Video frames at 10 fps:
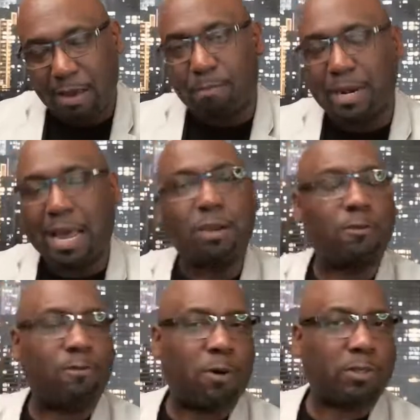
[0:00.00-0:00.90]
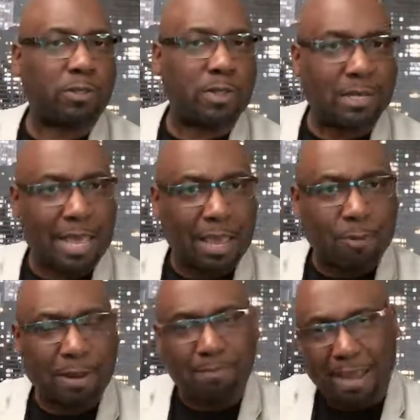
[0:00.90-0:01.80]
But I look forward to the day
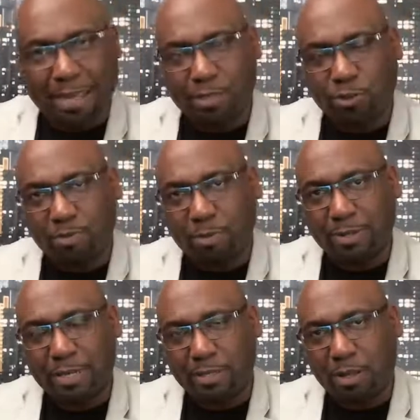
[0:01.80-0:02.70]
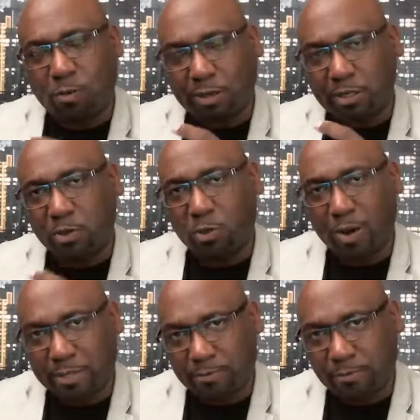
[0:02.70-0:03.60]
when a Black History Month is not what is
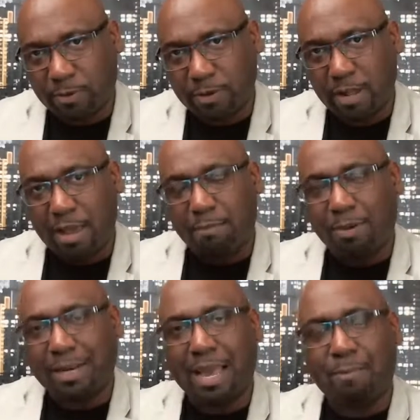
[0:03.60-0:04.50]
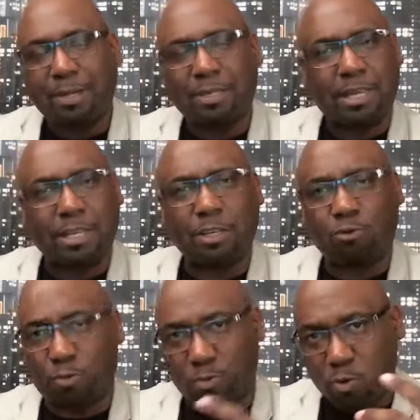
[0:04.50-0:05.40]
quest for, but it is
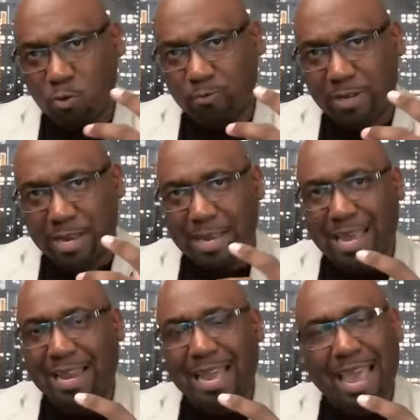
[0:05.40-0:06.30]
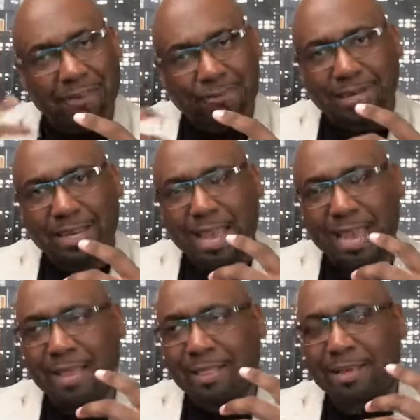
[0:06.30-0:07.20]
removed, and every
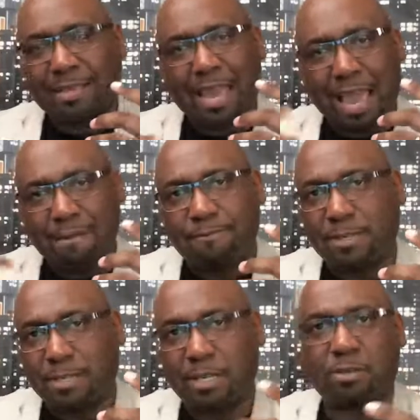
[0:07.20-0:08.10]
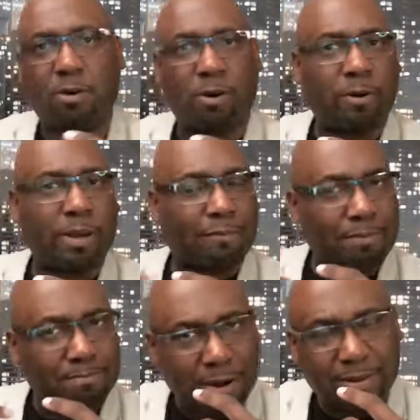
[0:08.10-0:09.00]
day there's an emphasis, or
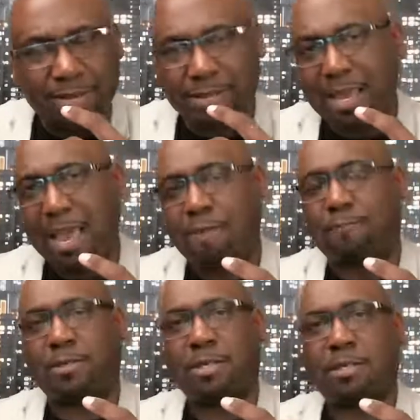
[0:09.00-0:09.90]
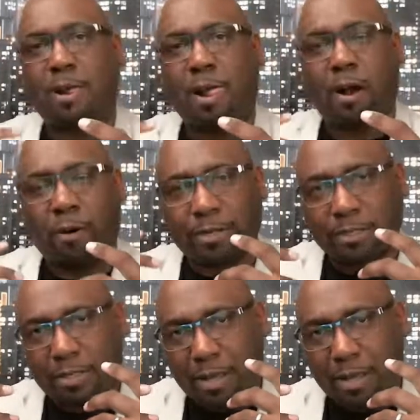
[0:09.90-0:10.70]
every month there's an emphasis on